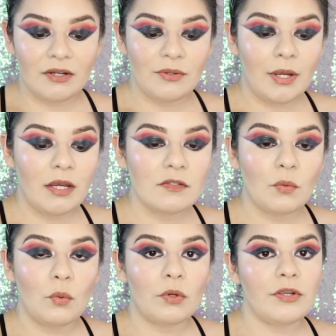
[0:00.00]
you guys,
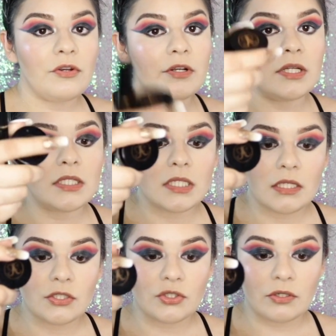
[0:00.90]
or you're going to
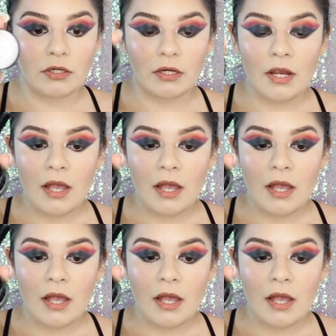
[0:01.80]
need your